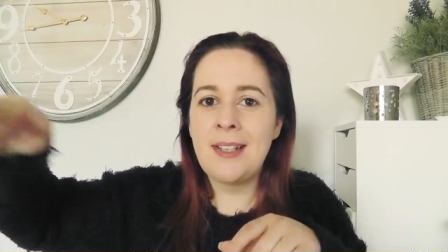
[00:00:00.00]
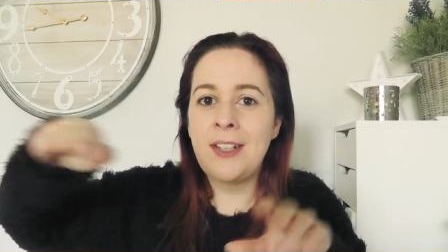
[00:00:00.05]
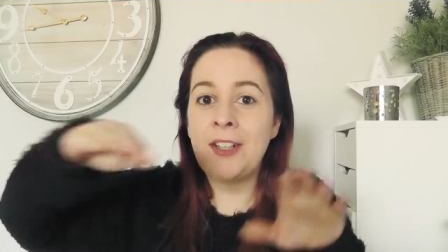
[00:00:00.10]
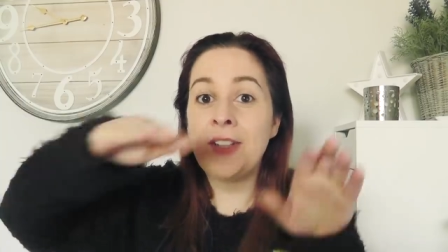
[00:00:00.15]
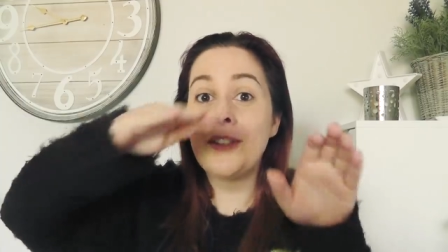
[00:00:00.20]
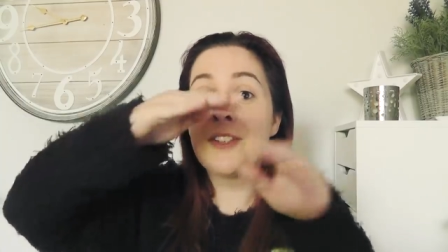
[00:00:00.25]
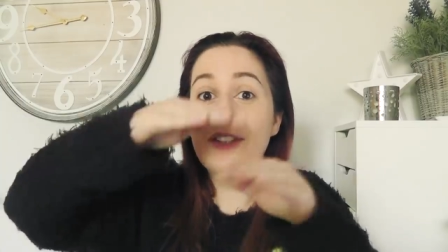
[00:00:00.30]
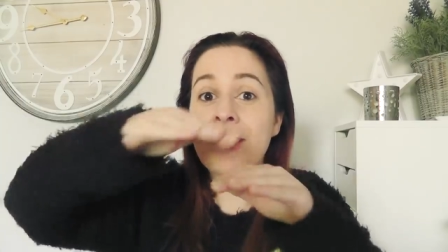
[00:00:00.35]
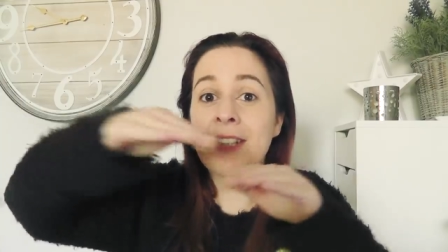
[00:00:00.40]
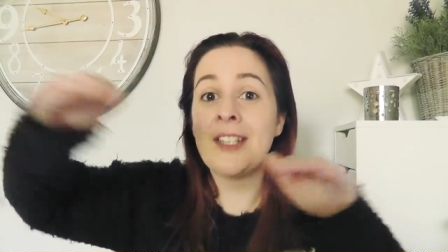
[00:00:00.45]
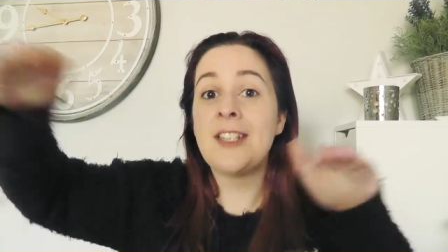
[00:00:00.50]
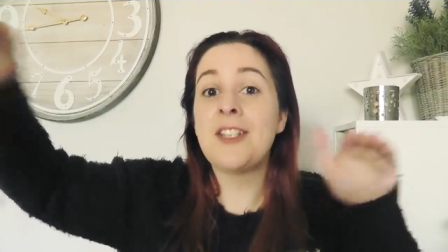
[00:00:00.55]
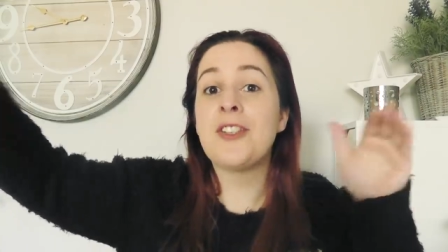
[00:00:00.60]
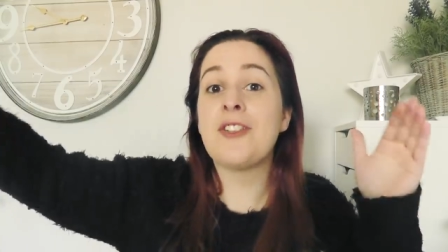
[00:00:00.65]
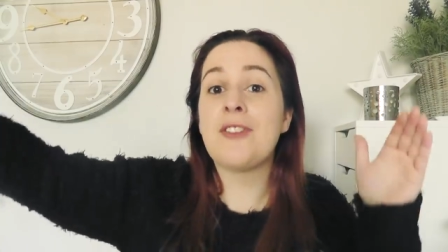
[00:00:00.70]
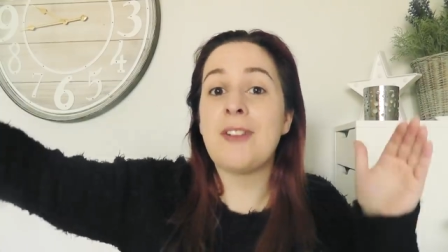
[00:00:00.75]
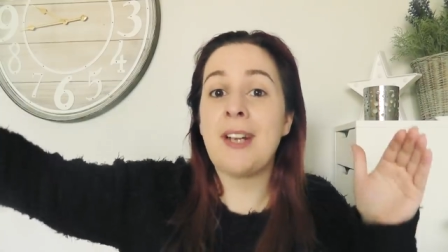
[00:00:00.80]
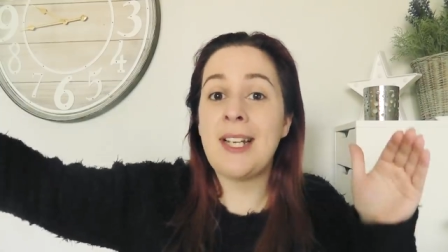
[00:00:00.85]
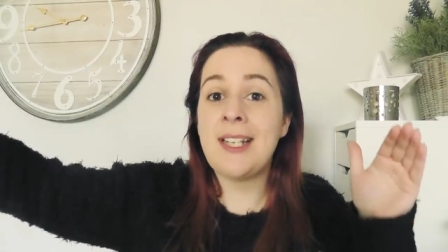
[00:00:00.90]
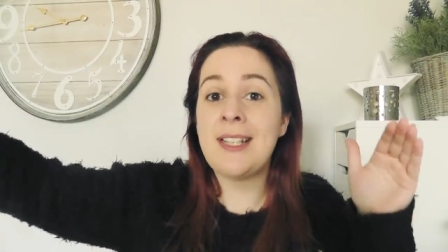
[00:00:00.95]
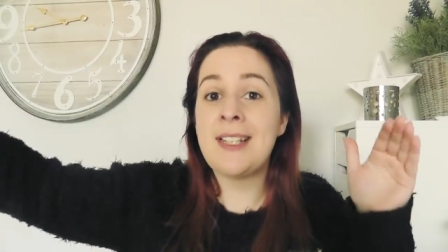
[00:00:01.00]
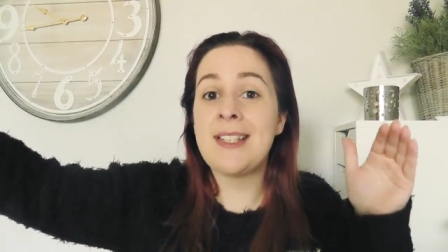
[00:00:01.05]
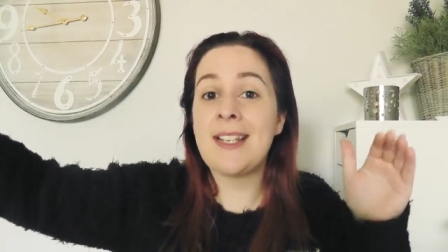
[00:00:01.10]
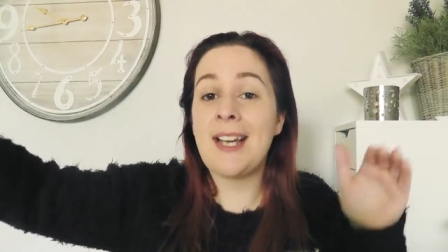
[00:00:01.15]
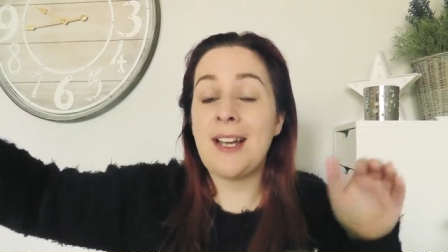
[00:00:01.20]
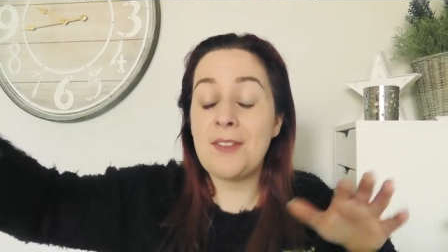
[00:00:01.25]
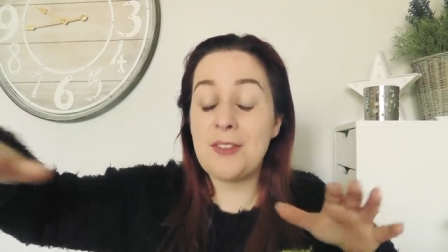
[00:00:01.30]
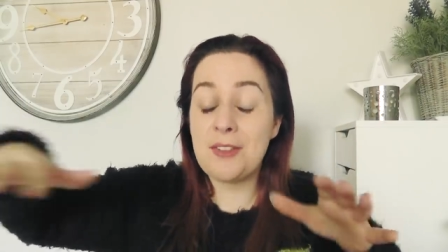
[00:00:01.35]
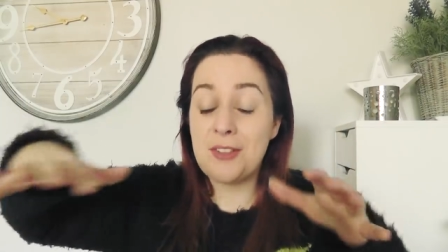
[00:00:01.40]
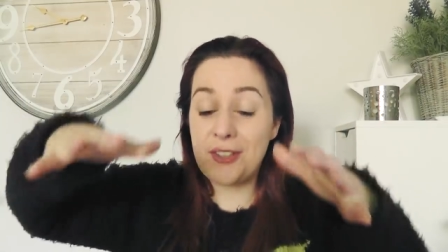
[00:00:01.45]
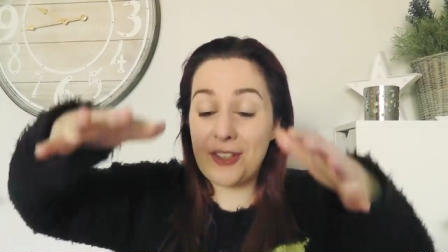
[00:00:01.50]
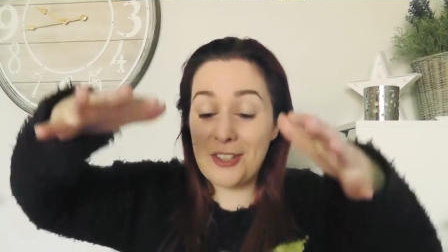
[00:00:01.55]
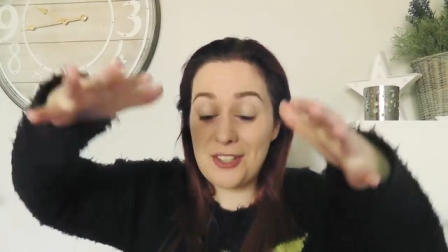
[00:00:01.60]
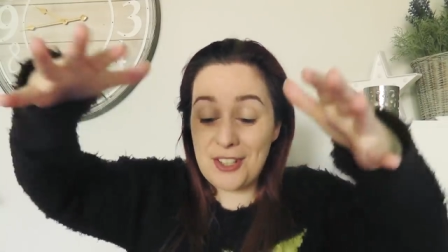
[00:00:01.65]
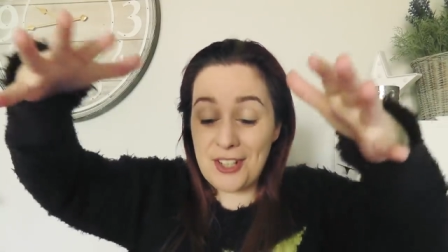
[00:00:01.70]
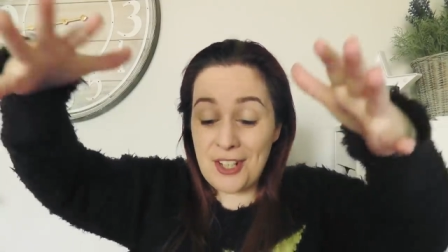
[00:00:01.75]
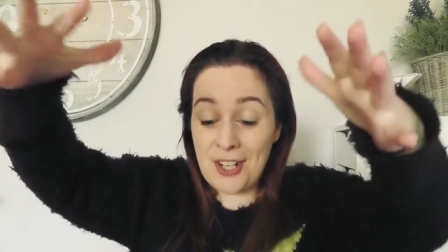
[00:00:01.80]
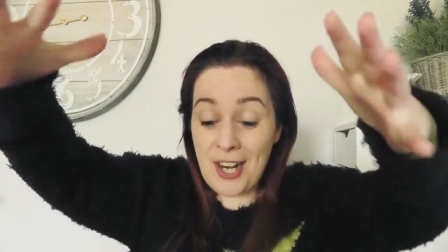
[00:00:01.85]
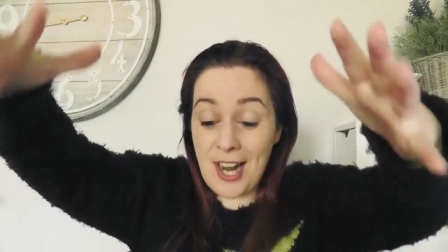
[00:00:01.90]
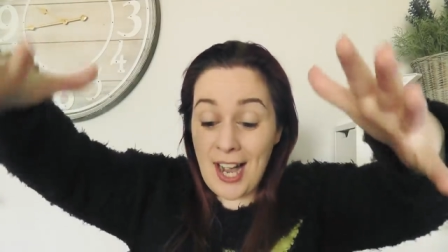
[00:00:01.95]
until it straightens out, so
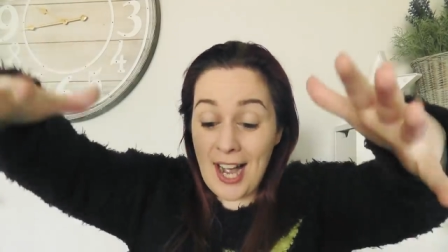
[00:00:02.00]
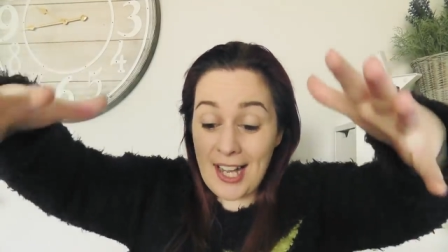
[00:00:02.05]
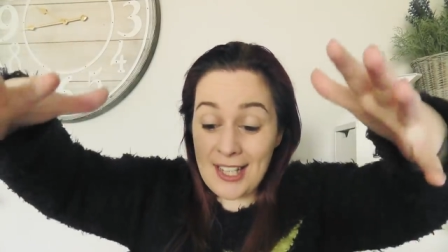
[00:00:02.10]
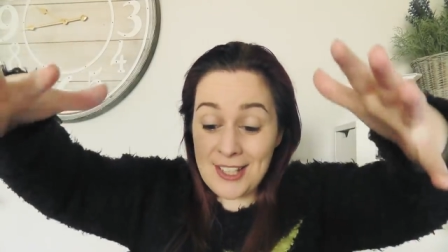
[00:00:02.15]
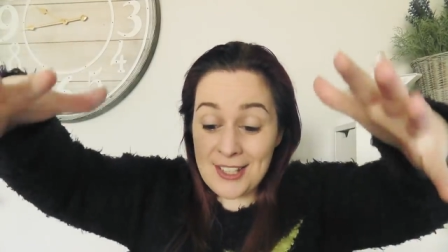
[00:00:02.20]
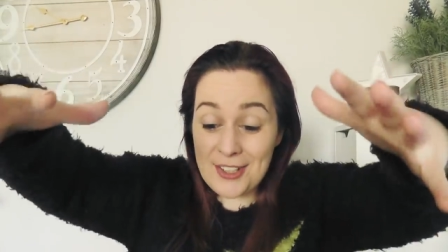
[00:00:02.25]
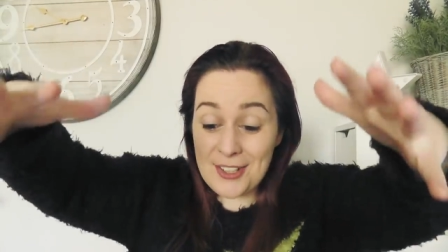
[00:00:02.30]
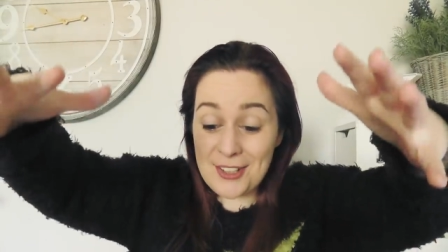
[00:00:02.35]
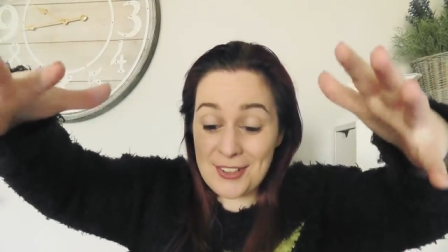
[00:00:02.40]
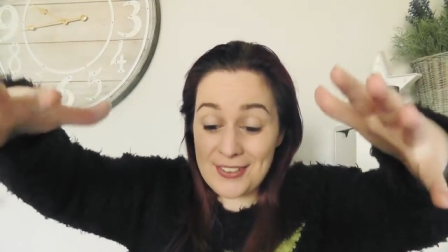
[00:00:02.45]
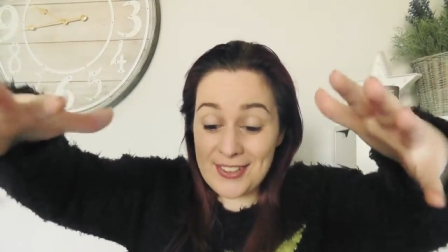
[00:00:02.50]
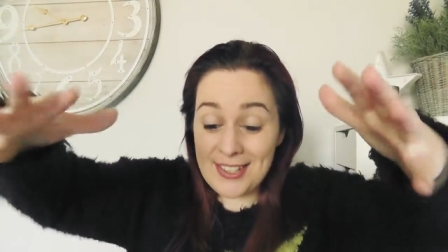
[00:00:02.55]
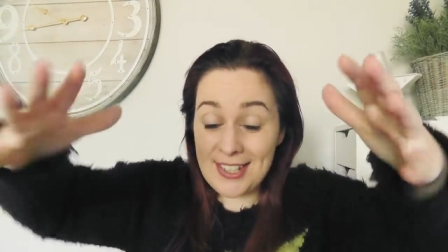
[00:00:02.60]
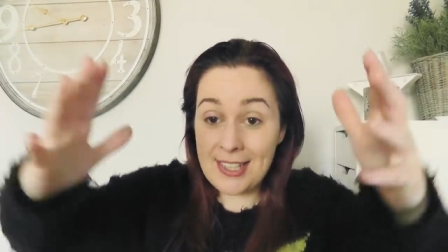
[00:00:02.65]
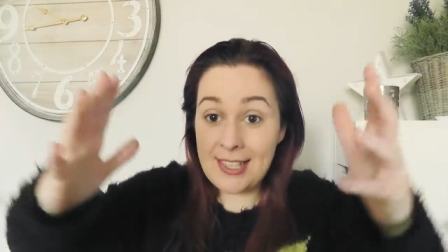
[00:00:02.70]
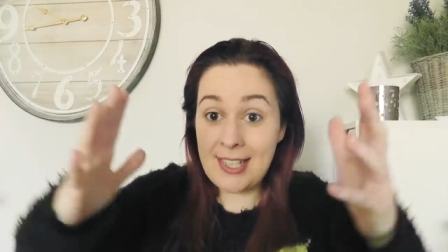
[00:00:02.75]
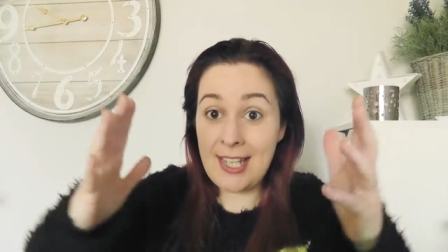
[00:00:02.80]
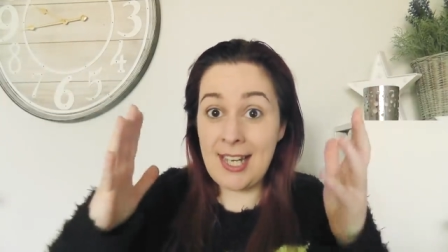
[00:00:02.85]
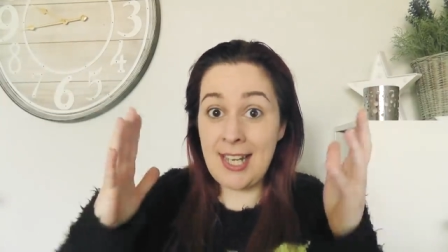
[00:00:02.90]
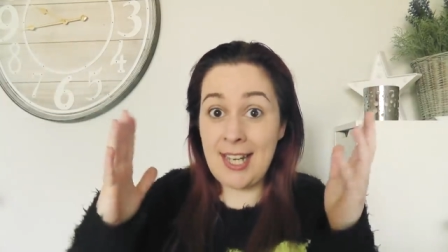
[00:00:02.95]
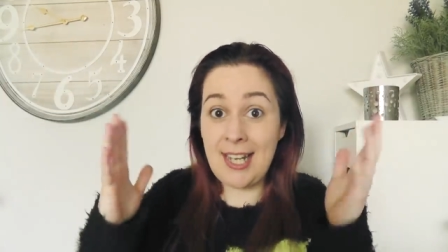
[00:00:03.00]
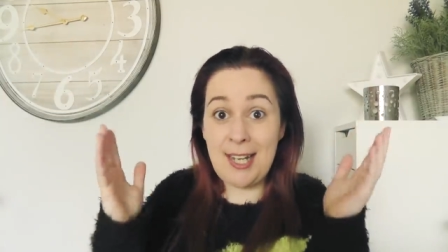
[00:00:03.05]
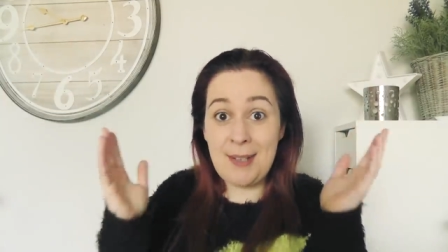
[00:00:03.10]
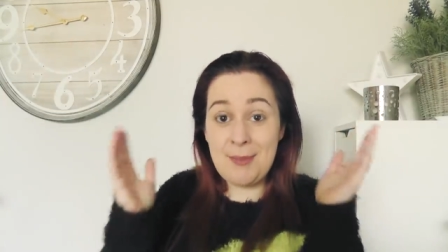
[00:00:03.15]
she's got her hands over this cake.